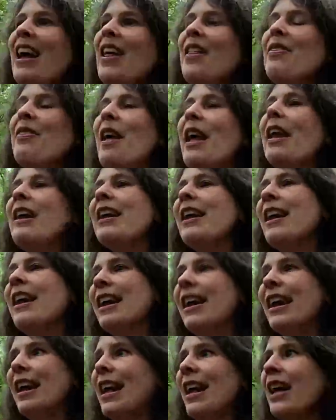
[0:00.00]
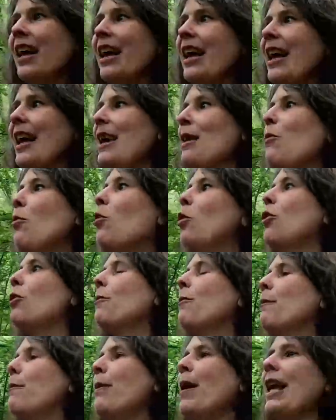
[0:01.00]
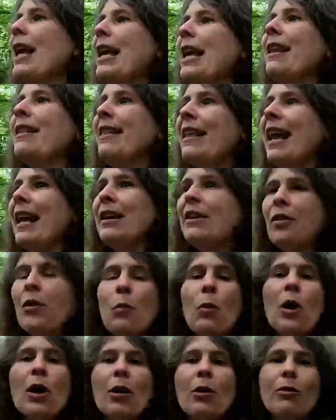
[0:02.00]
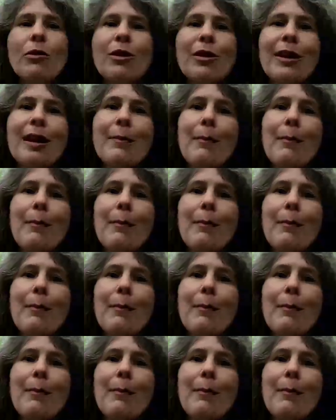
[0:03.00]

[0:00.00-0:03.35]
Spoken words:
then it wouldn't be the end of the world. It